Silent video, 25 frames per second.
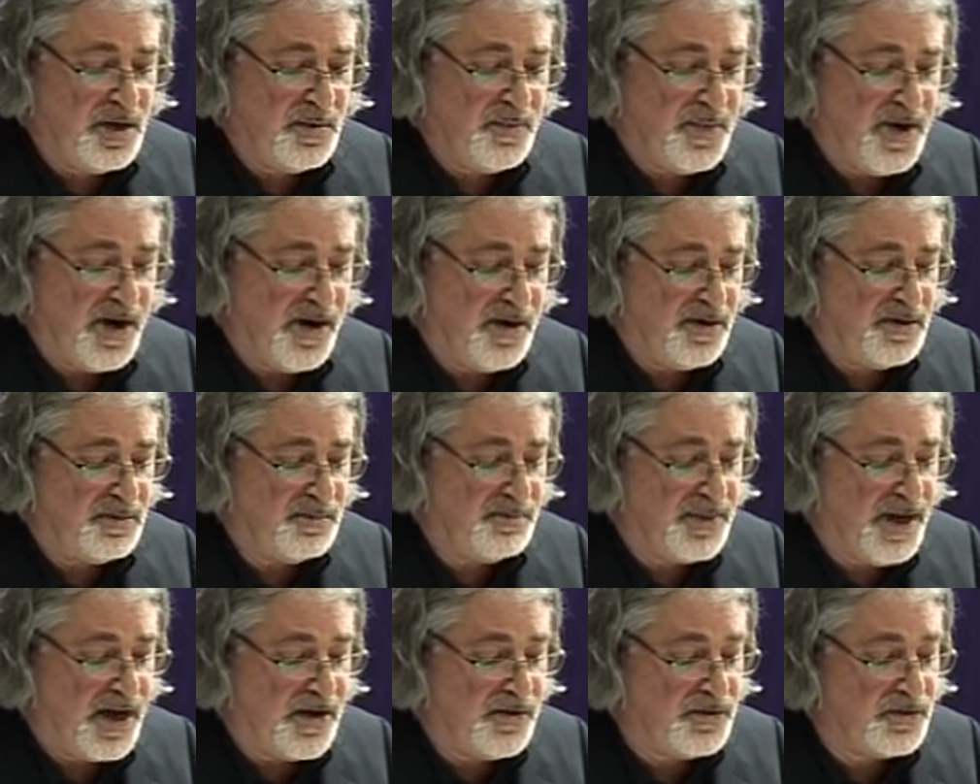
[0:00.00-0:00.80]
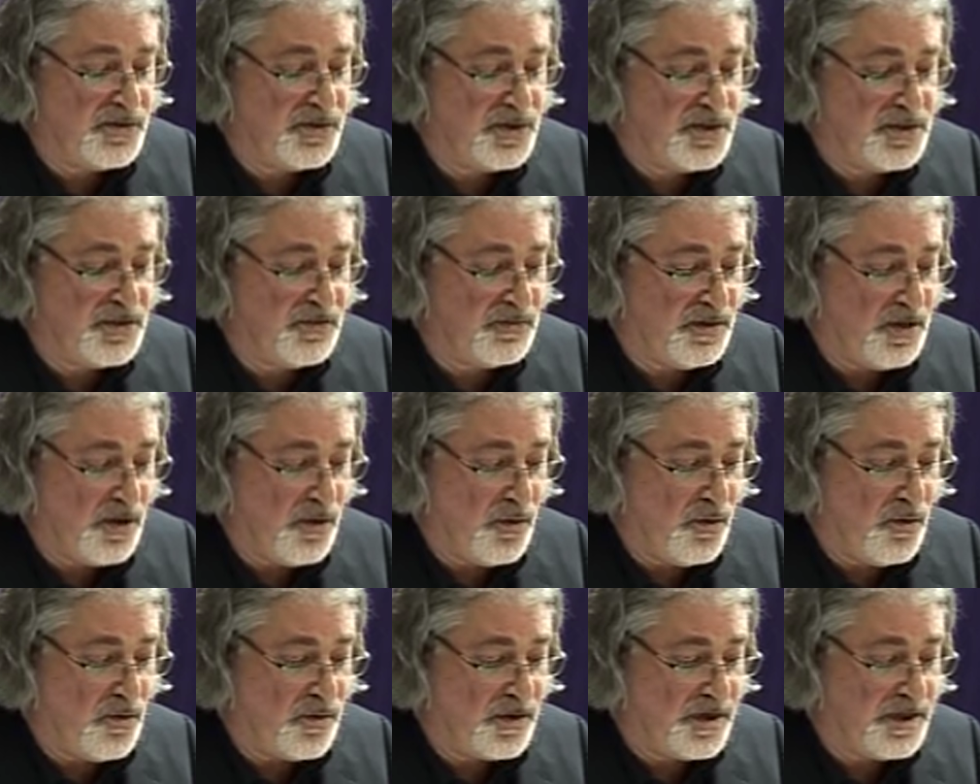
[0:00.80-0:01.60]
the apparent boundaries of the
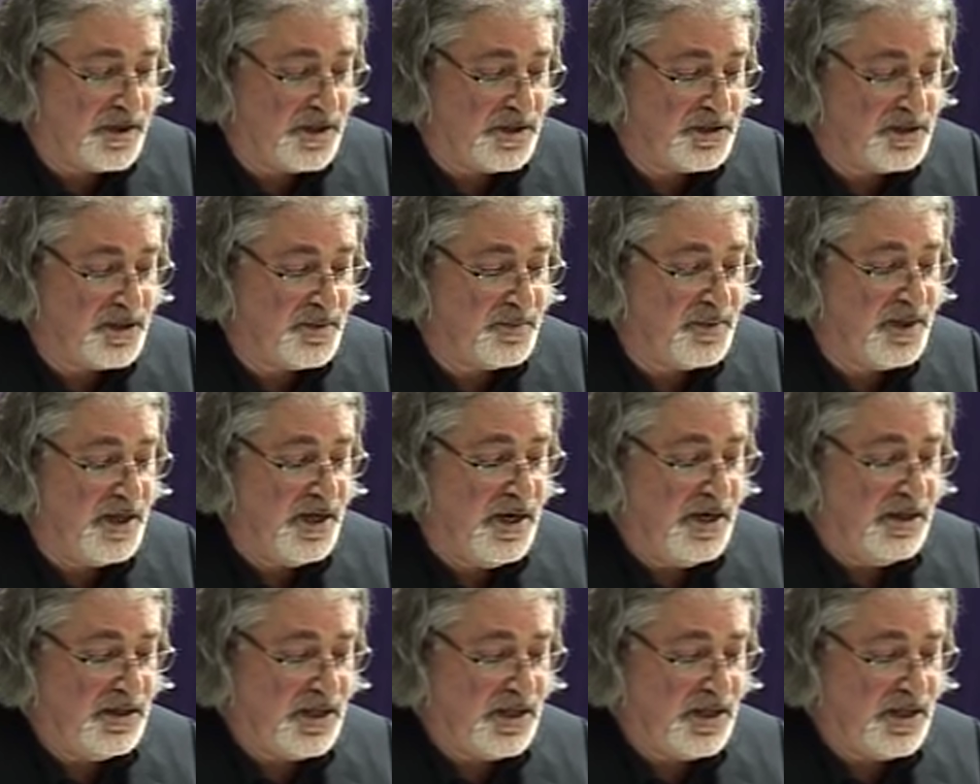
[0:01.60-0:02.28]
organism